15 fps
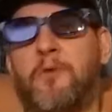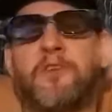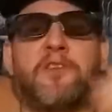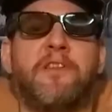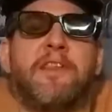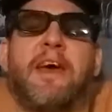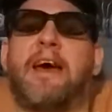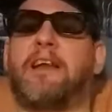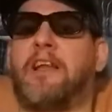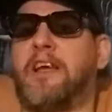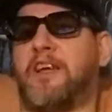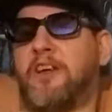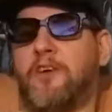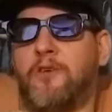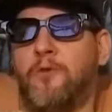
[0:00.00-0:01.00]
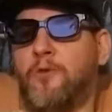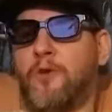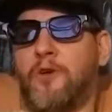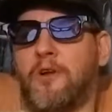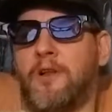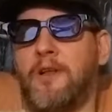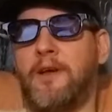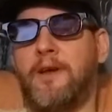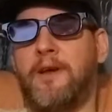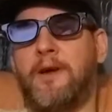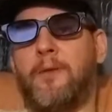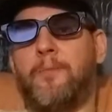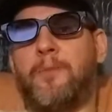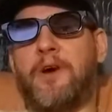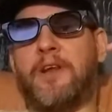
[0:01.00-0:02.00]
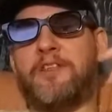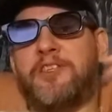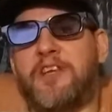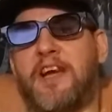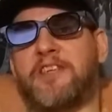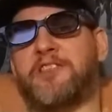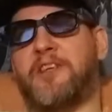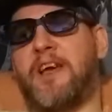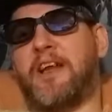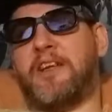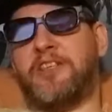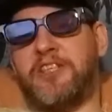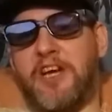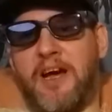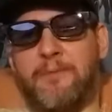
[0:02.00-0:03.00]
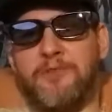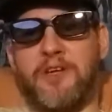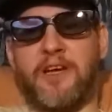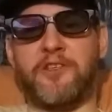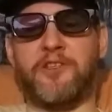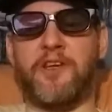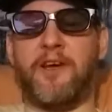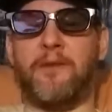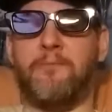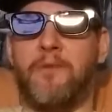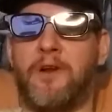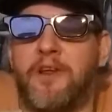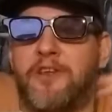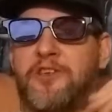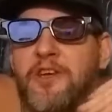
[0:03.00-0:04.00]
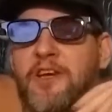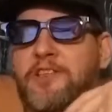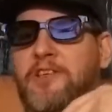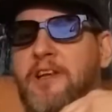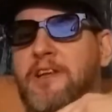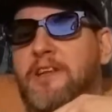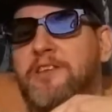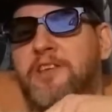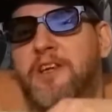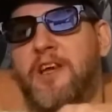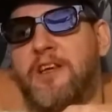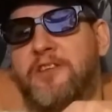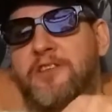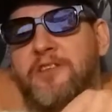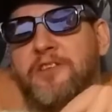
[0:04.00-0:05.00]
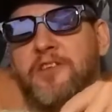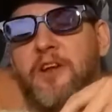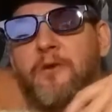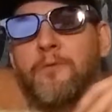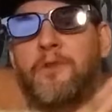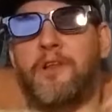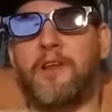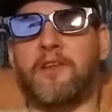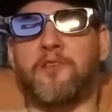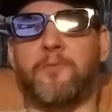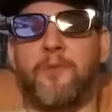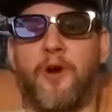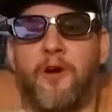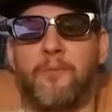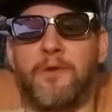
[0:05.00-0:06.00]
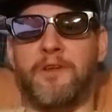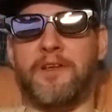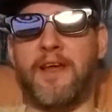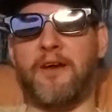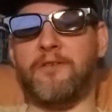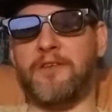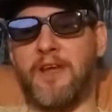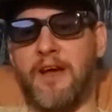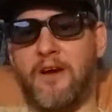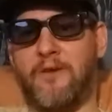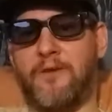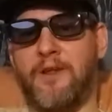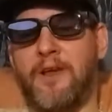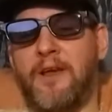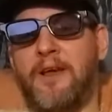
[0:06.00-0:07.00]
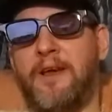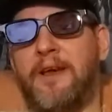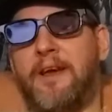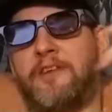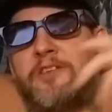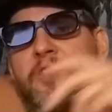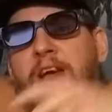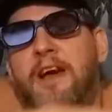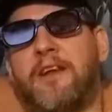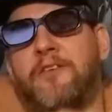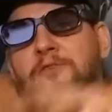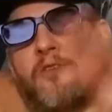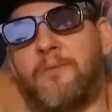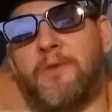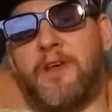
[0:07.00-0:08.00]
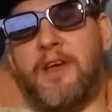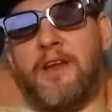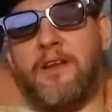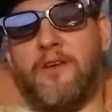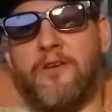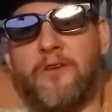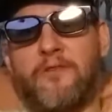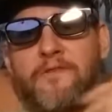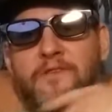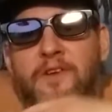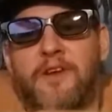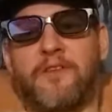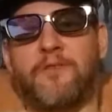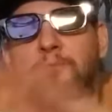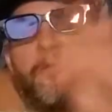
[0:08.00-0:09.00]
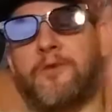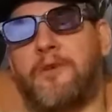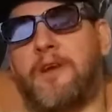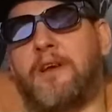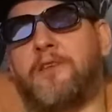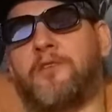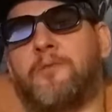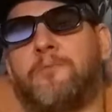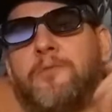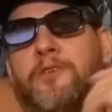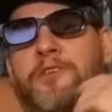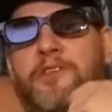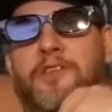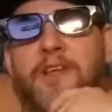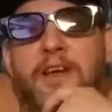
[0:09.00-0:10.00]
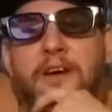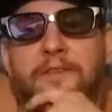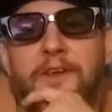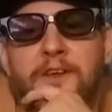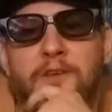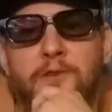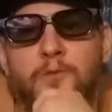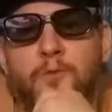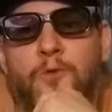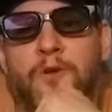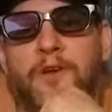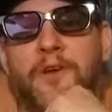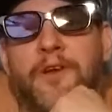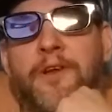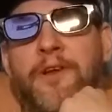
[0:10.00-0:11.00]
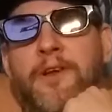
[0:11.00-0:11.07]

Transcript: wasn't that like cool, but she actually had a job. She actually had money. She actually had an education. She had a really nice apartment downtown, and she had a drum kit. And her friends were nice and bushy tailed. They just weren't